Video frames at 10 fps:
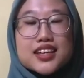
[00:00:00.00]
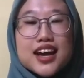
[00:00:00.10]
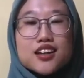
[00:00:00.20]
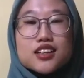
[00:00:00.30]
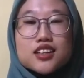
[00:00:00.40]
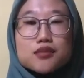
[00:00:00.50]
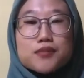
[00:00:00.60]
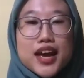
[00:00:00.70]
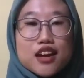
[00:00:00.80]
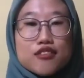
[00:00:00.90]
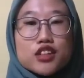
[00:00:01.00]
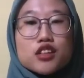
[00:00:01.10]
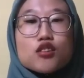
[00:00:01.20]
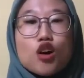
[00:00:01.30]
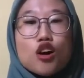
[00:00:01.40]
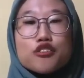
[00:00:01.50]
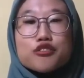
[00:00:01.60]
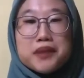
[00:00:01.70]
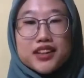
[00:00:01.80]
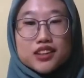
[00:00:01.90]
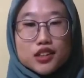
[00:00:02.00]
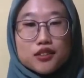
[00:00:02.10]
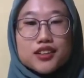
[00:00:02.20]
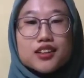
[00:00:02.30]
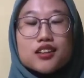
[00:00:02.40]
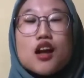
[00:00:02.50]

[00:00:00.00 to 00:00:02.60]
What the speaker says: and yield behavior of material